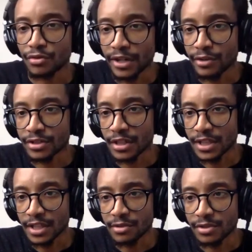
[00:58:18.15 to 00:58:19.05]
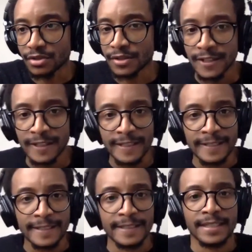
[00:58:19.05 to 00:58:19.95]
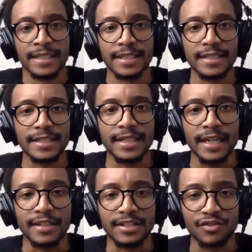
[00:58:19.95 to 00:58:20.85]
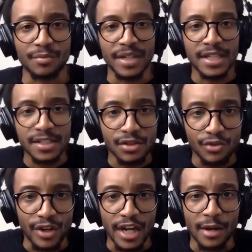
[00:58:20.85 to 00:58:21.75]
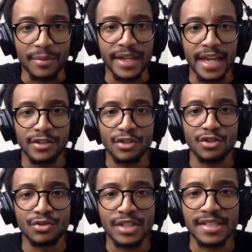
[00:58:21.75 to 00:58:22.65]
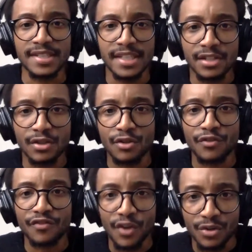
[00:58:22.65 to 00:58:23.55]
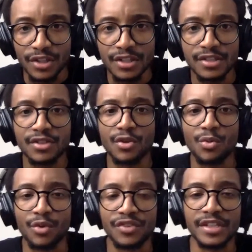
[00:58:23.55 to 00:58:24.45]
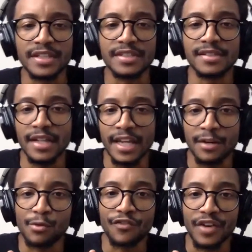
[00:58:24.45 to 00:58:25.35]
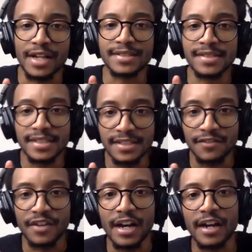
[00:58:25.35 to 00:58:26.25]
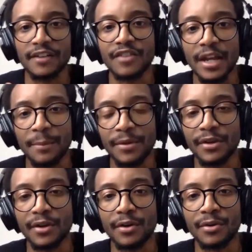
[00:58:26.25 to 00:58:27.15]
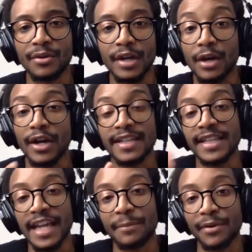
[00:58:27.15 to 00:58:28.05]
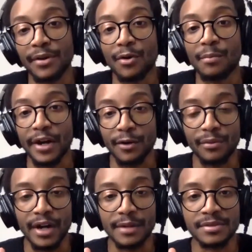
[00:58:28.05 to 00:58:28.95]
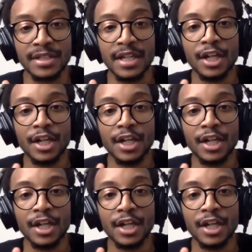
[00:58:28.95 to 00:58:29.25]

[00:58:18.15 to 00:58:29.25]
Great question. I like that question. Okay, this is from Instagram. Can you use a single focus with these anamorphic 65 APO and the APO microprimes?